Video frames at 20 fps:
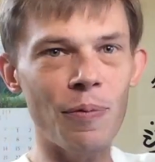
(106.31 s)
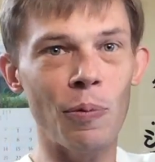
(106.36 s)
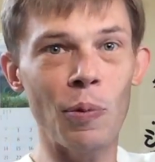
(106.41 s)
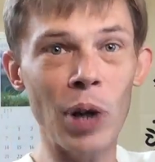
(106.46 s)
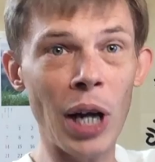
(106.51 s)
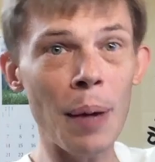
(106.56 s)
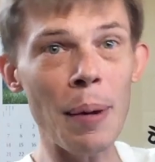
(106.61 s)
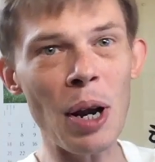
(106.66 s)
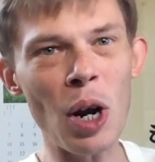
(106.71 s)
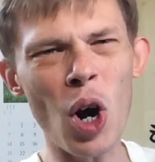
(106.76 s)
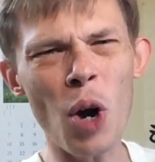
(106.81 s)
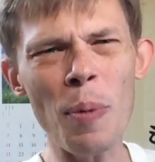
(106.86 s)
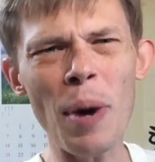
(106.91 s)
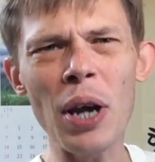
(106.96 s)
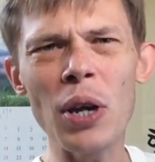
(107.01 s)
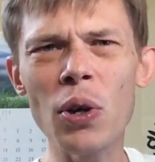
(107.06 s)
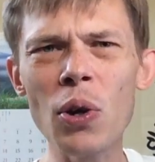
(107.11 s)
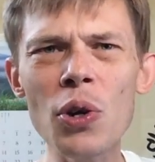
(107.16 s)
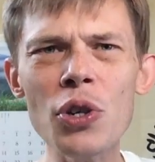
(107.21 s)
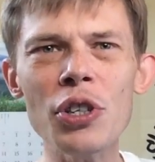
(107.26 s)
When I'm at home,
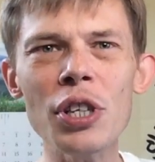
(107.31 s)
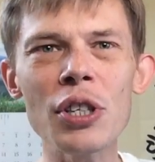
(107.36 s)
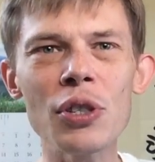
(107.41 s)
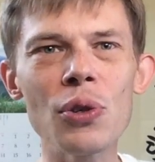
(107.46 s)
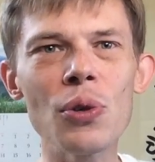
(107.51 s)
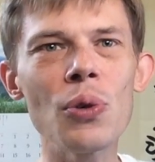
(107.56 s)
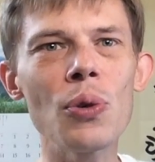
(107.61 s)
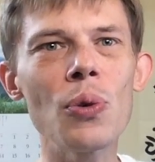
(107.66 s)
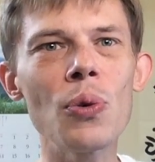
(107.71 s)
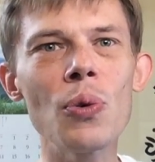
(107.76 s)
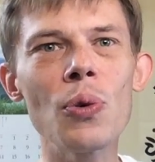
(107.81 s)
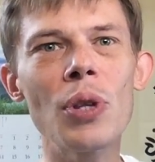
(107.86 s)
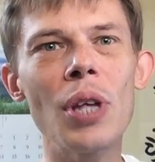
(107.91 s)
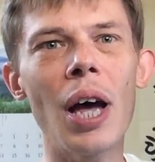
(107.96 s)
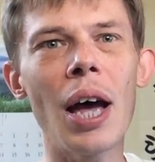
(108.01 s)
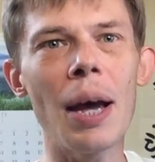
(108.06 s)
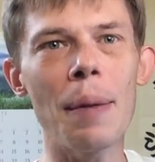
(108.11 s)
I usually do